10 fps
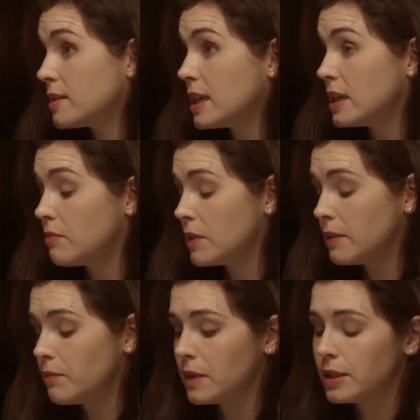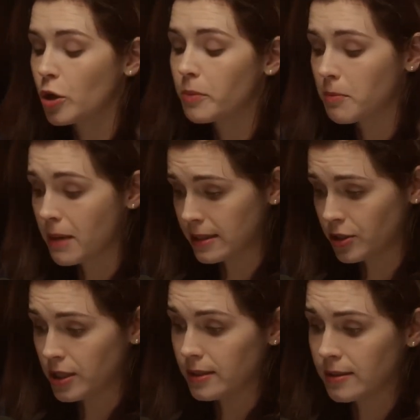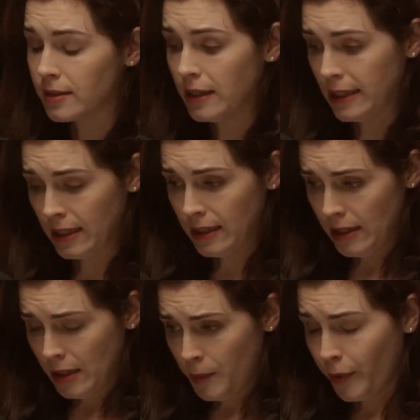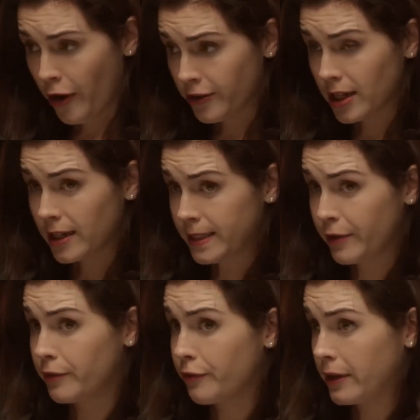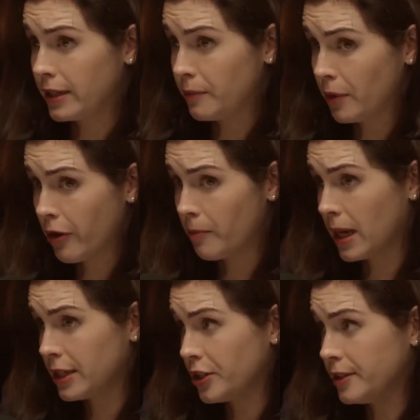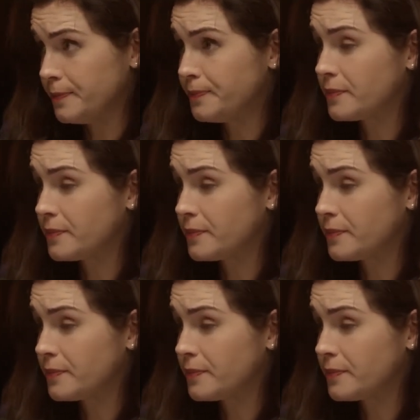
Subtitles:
The dominant message is prioritize your own freedom, your own pleasure,